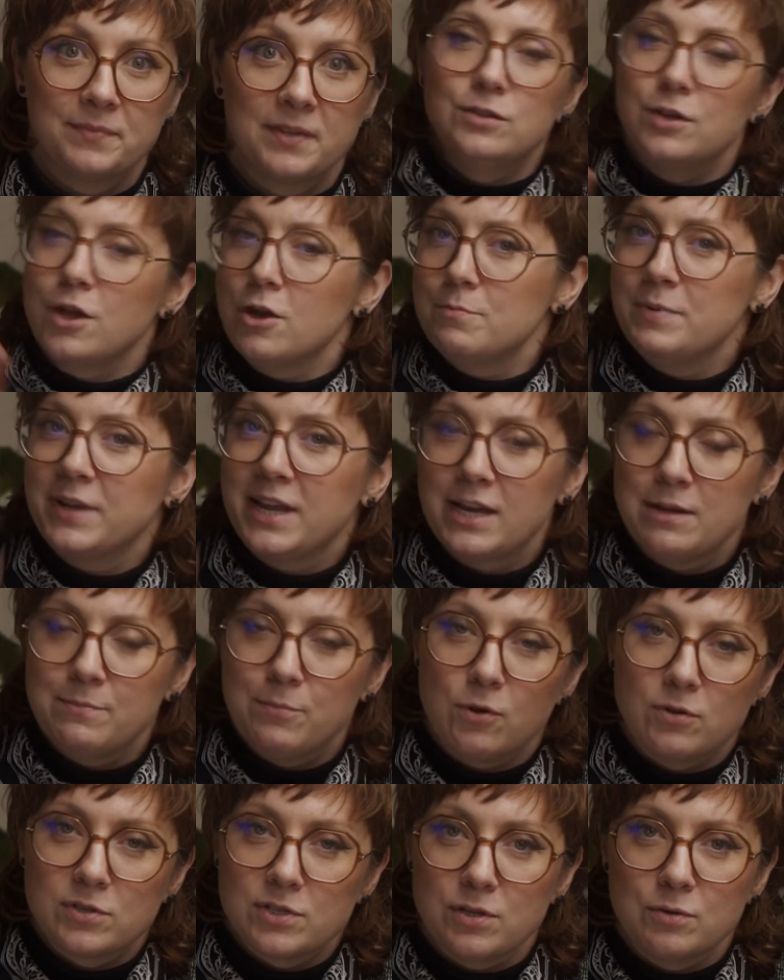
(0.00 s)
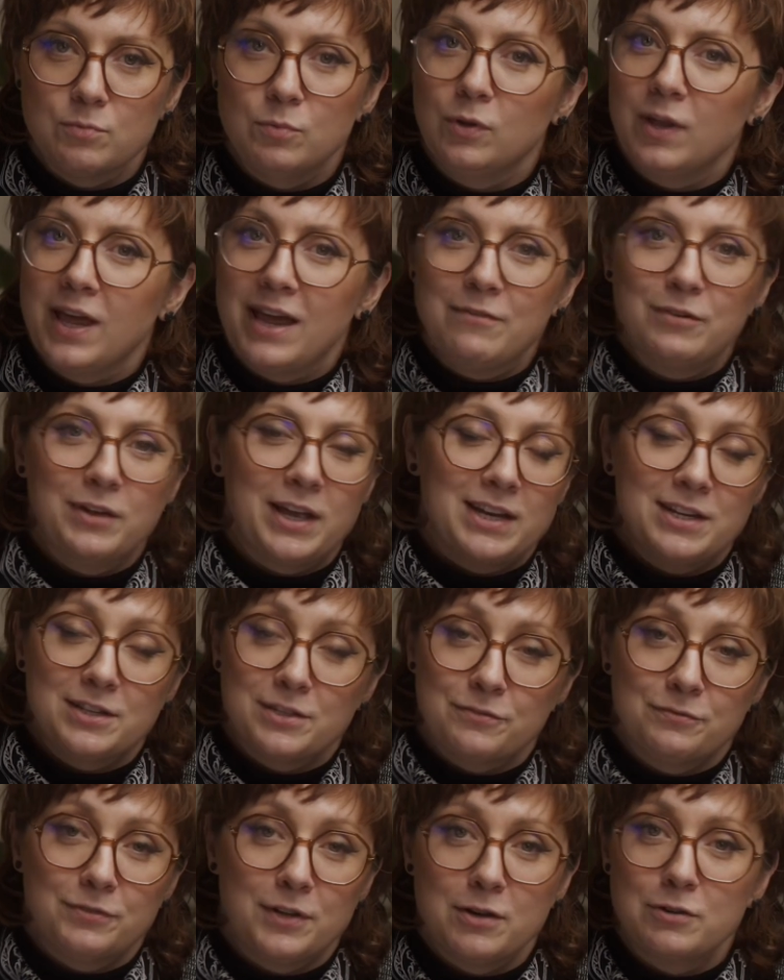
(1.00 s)
No beginner boxer will ever get
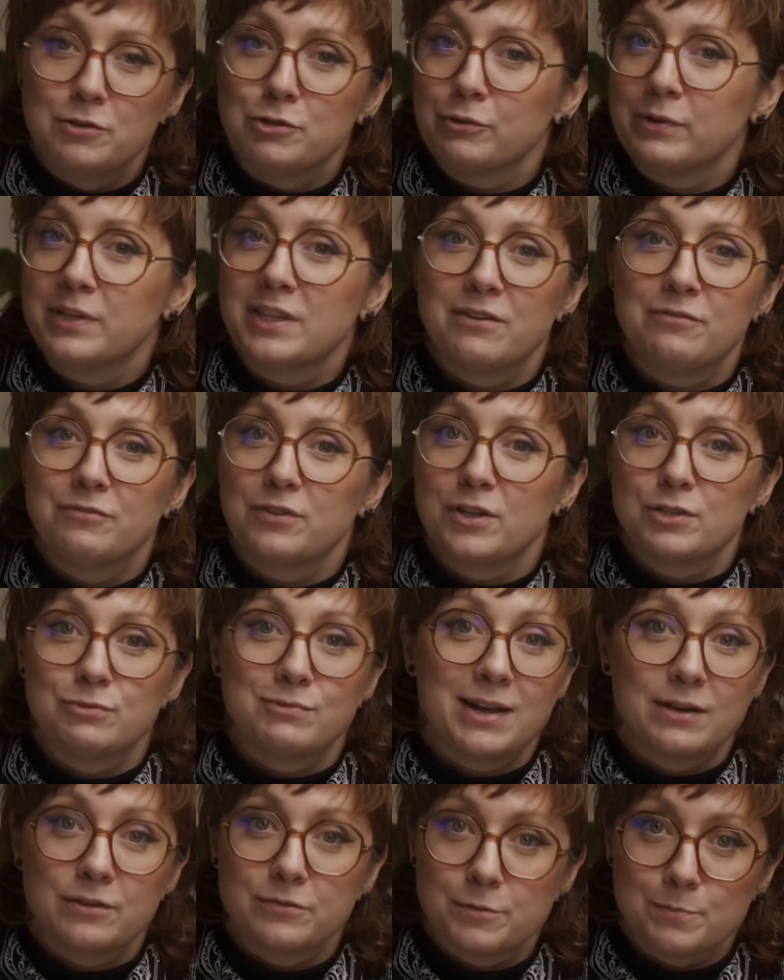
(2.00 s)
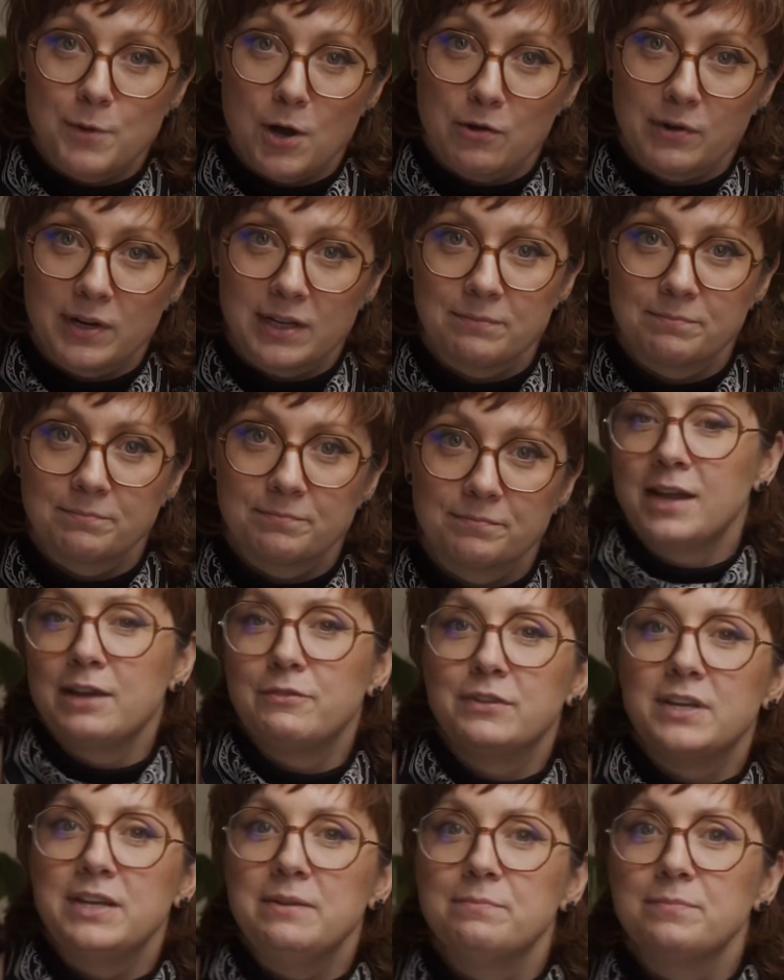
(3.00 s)
into flow during their first round of sparring.
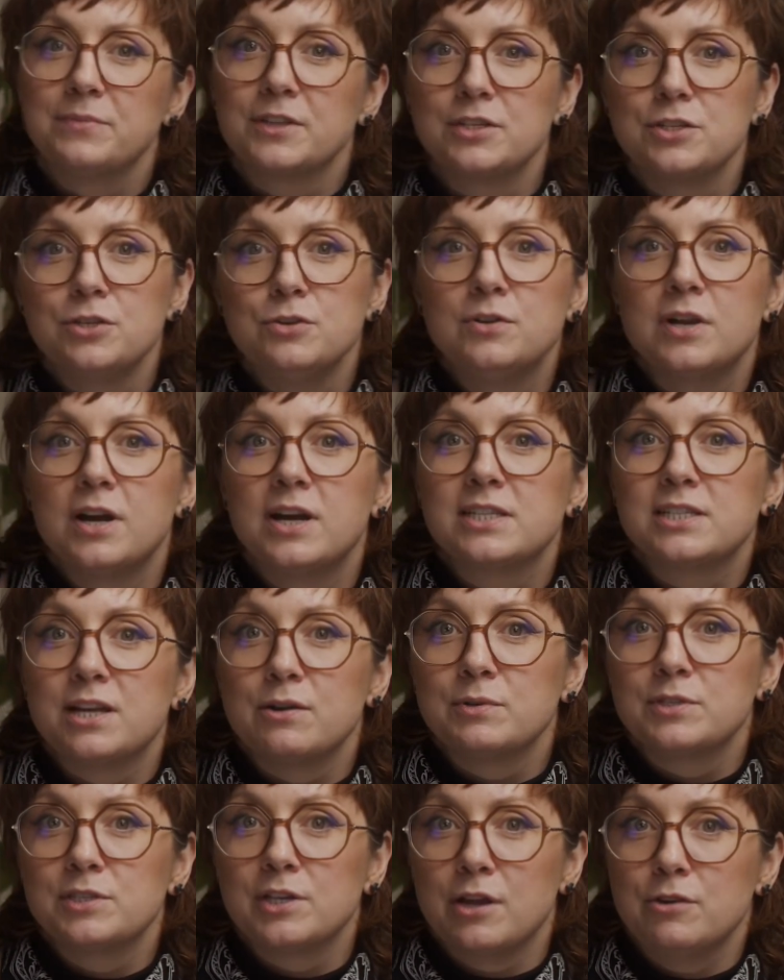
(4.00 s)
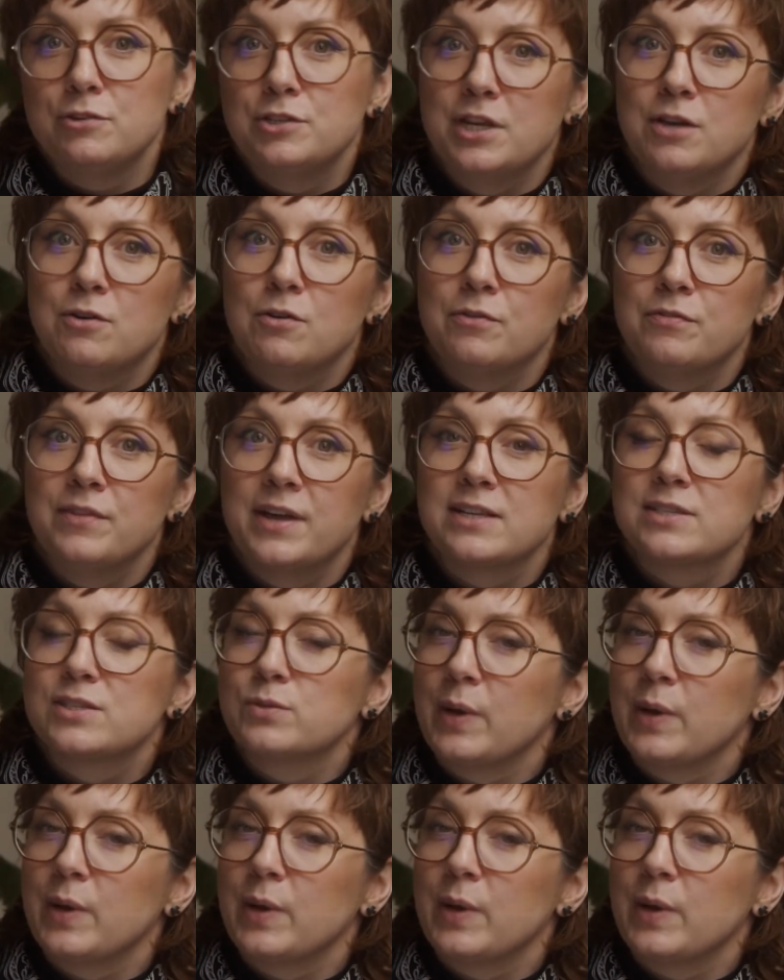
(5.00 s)
Thankfully, the two guys I was coaching on that